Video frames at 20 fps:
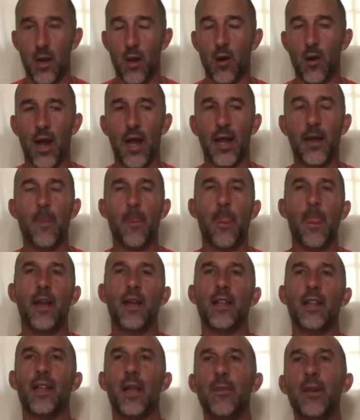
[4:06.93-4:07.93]
All right?
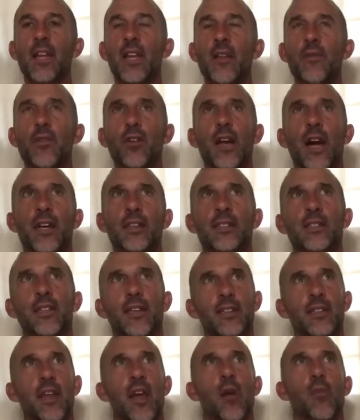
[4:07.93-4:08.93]
Let me give you guys an
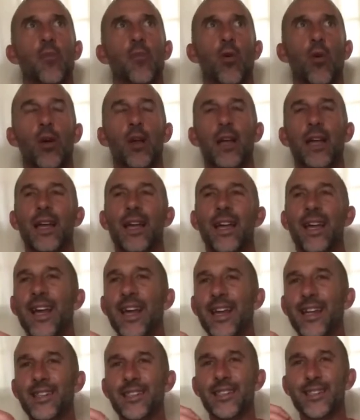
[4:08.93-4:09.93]
example.
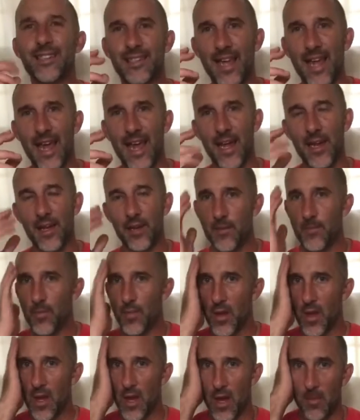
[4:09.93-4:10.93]
It said,
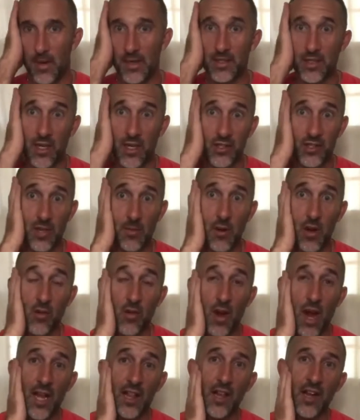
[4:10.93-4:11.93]
I saw Jimmy
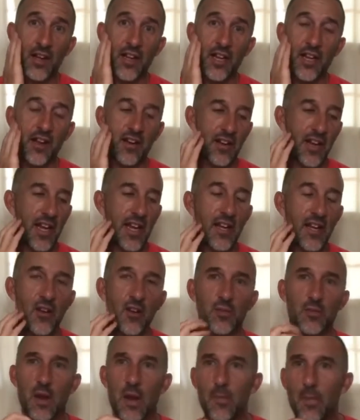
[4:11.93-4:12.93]
O'Reilly on here. He
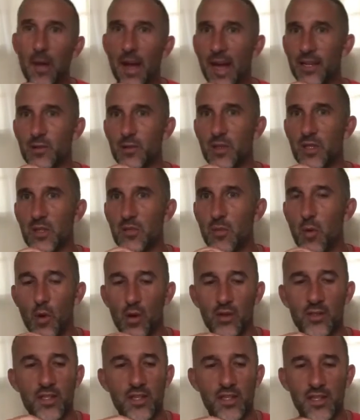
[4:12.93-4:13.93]
knows my past with
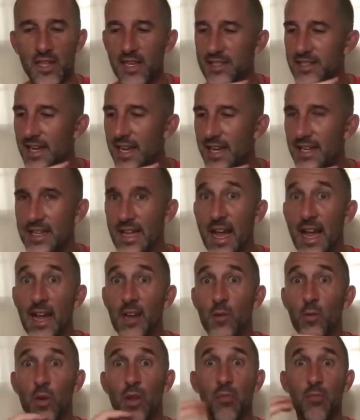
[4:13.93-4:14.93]
sports and things like
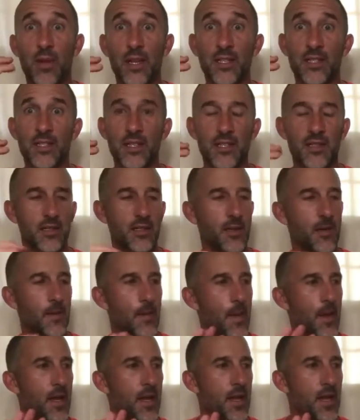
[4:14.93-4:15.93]
that and with business.
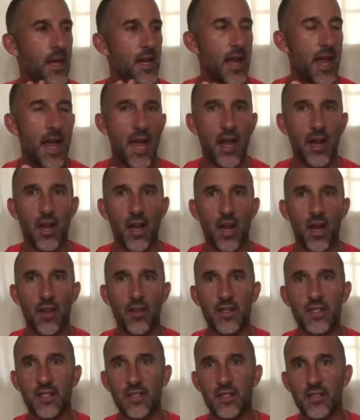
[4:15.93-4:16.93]
And
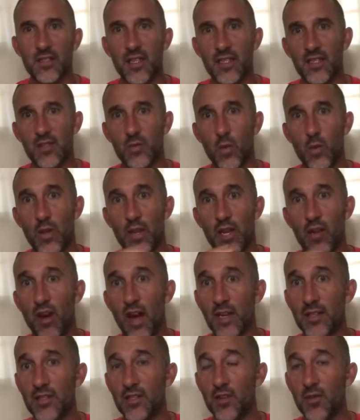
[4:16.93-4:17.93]
this is one that
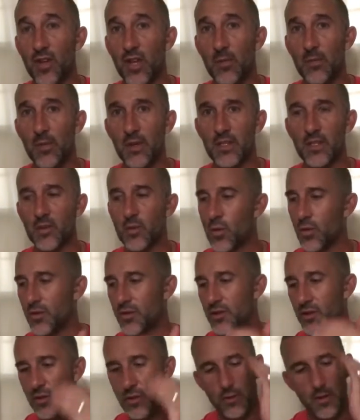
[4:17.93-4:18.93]
crosses over the business
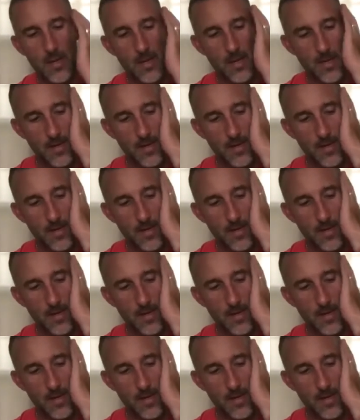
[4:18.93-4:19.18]
world too.